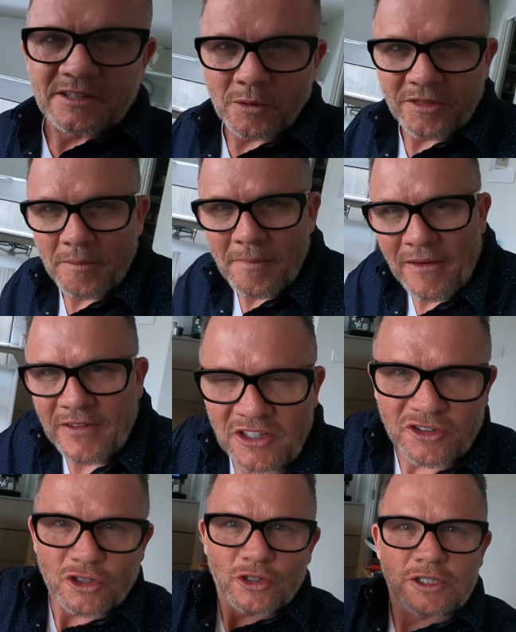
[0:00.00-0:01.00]
So on the
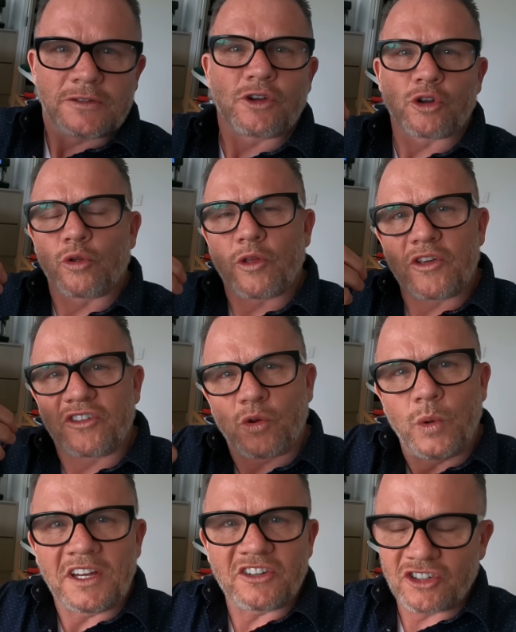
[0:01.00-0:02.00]
Mavic 2, you've got all those
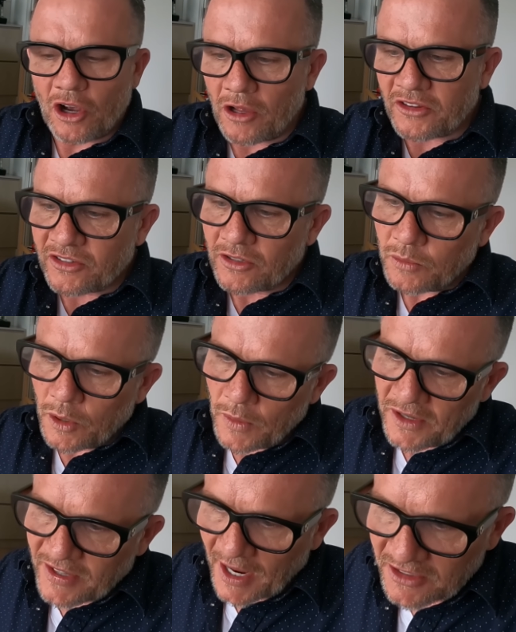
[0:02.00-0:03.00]
quick shots and, well, where's